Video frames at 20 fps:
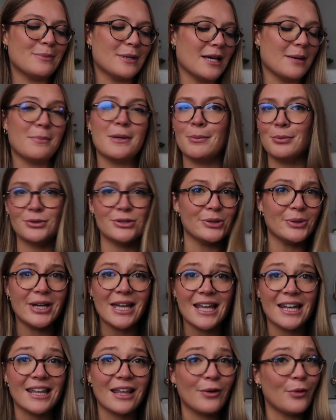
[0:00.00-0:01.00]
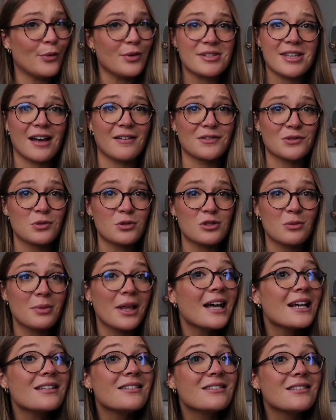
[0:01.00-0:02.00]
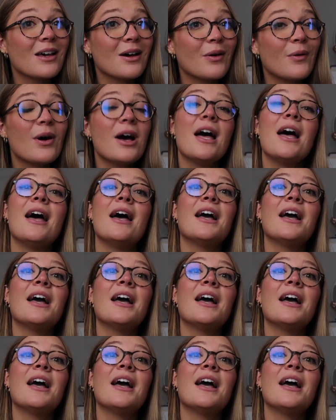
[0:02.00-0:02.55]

but people do it and they always have school supplies, so